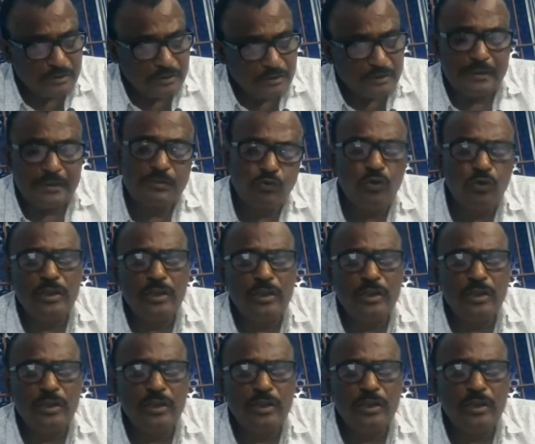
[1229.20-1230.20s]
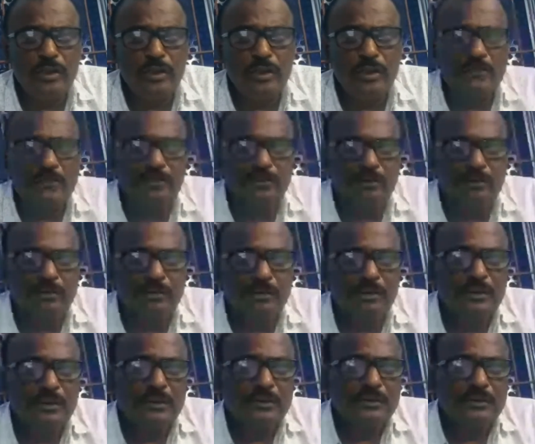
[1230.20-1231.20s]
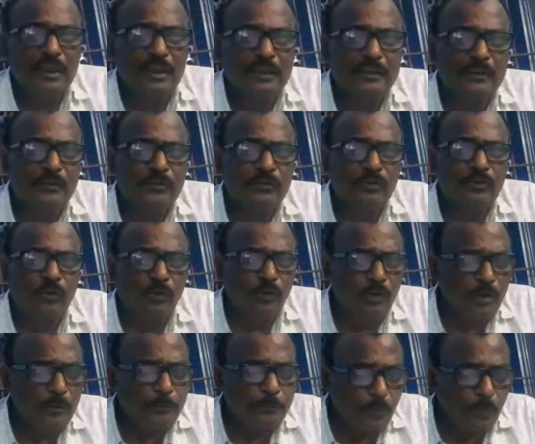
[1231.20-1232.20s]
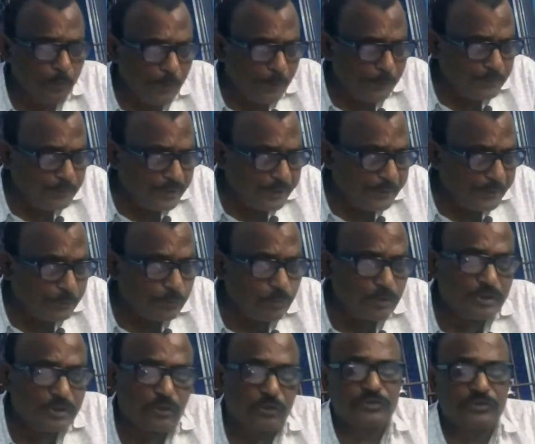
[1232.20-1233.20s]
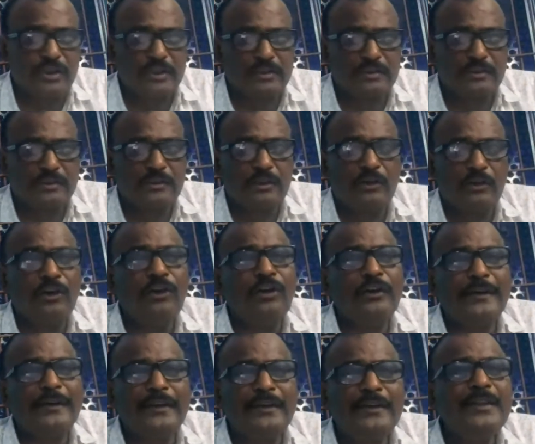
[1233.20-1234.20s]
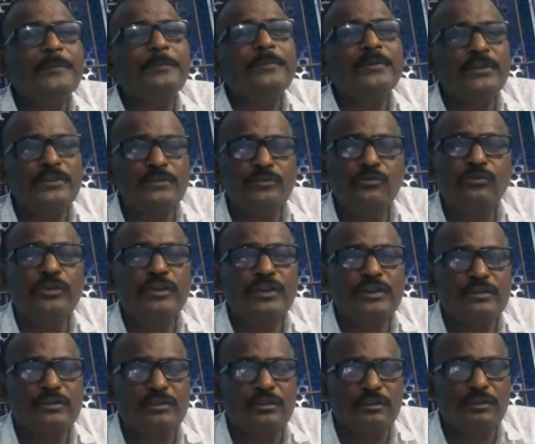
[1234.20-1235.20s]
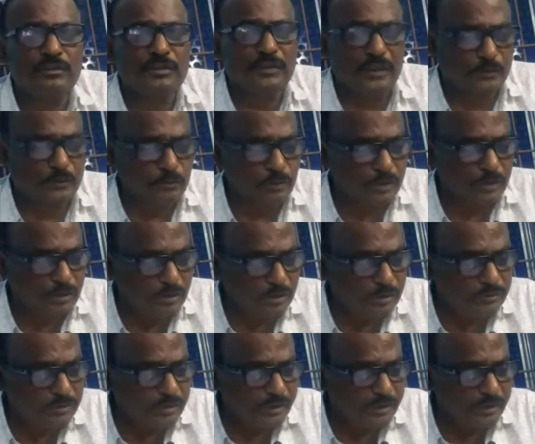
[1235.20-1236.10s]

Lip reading: it is so imminently near that in all probably it will cause death. Or any injury is got that will cause